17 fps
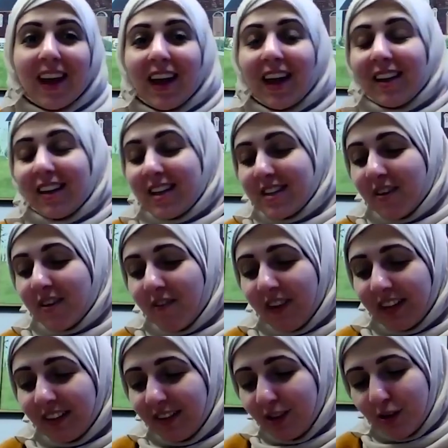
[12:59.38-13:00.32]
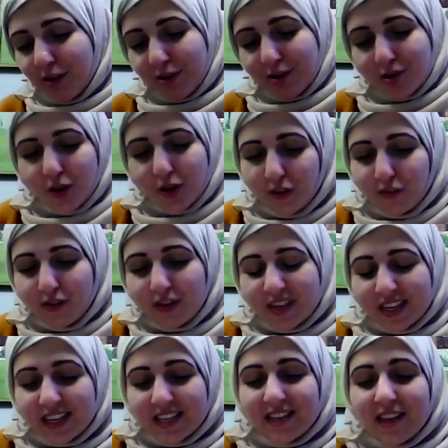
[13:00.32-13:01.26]
it has affected your
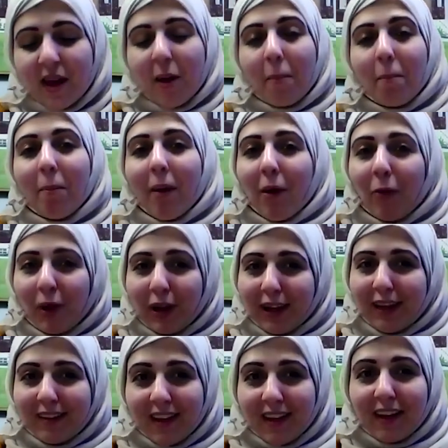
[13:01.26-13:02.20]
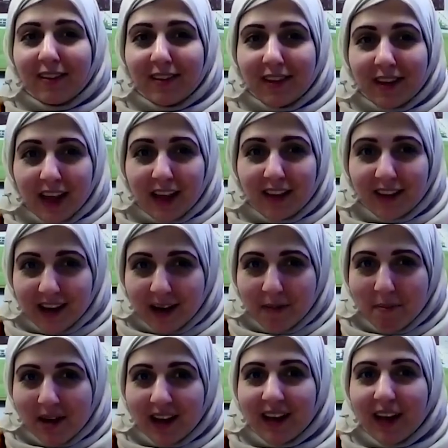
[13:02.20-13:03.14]
services, but we'll get that to that in a
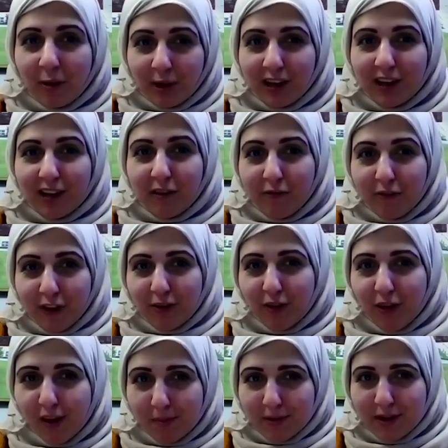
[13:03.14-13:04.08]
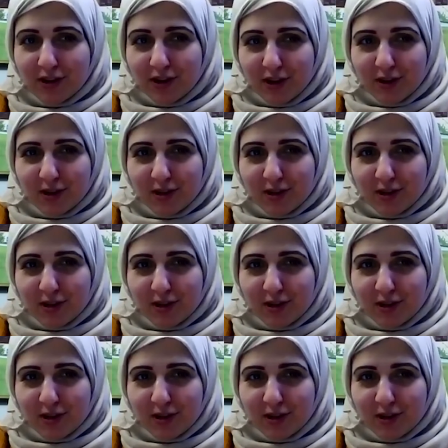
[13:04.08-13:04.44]
minute. How did it affect your operation, your